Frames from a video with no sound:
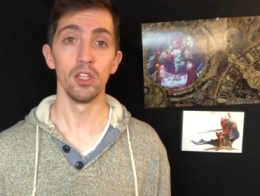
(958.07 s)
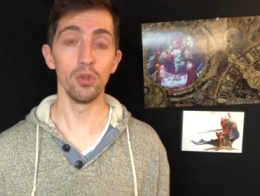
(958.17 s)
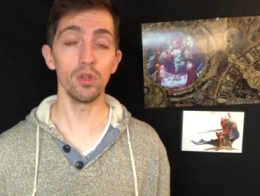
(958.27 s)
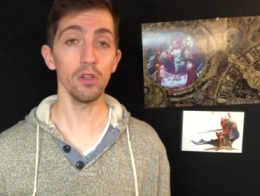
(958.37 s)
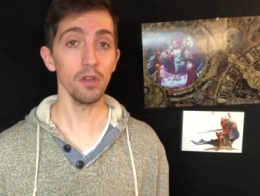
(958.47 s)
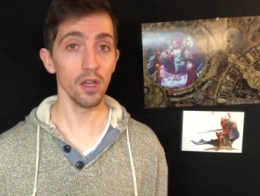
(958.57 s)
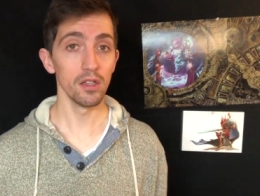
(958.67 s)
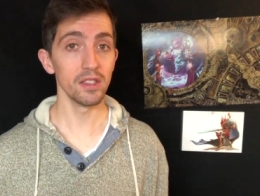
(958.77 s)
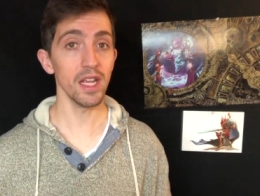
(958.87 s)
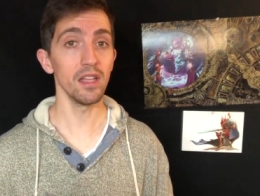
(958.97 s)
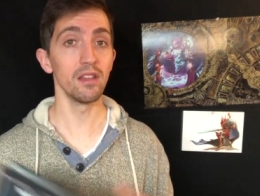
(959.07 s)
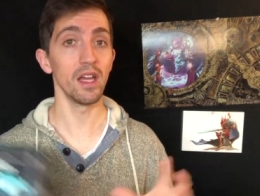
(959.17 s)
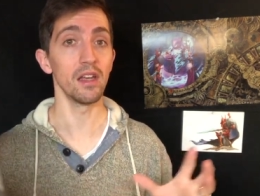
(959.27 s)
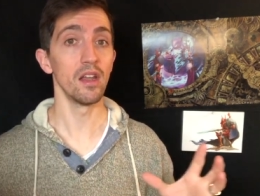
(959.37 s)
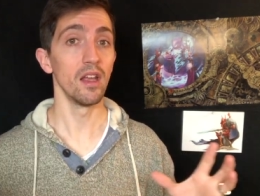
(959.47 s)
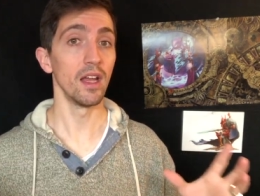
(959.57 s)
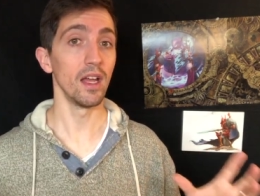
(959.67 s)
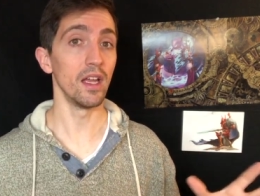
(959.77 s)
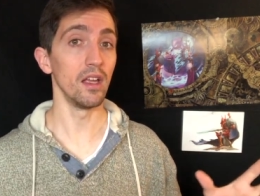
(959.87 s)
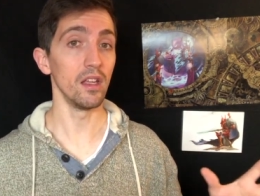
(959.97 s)
You can take then
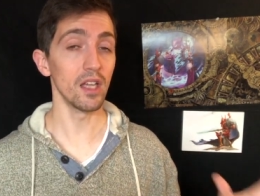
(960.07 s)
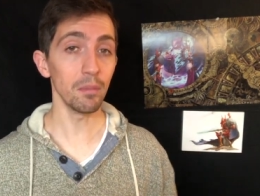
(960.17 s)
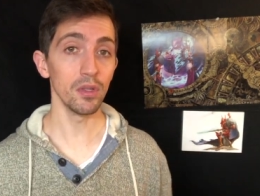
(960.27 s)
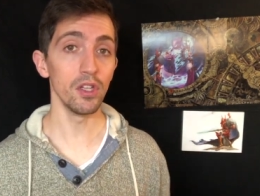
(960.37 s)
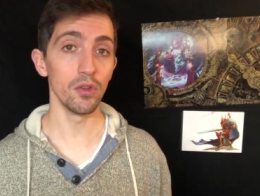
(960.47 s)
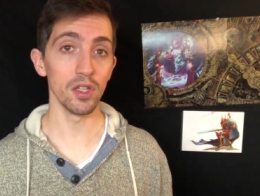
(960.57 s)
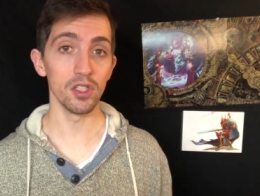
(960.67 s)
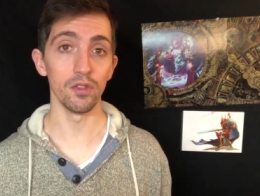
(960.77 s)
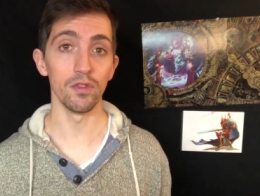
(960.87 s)
a couple of units